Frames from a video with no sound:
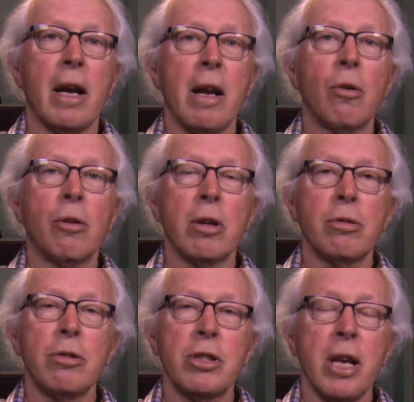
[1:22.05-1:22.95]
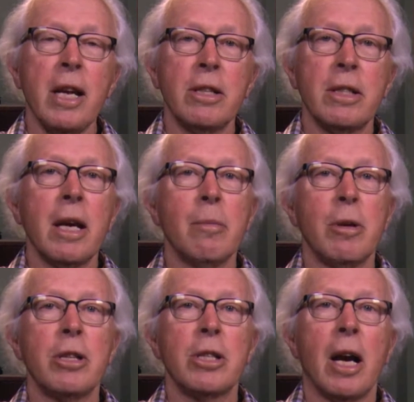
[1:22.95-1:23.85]
and in order to change the
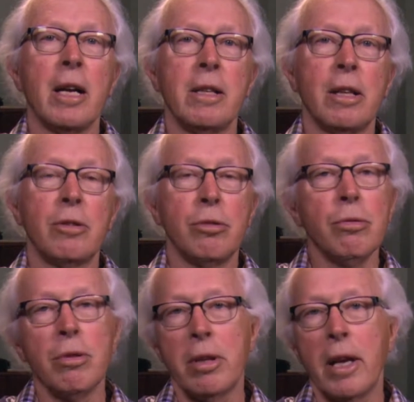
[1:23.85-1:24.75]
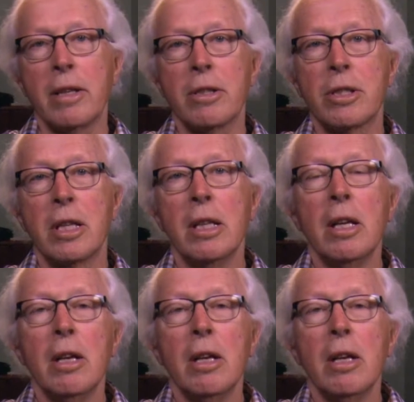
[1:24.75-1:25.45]
image, I did two things.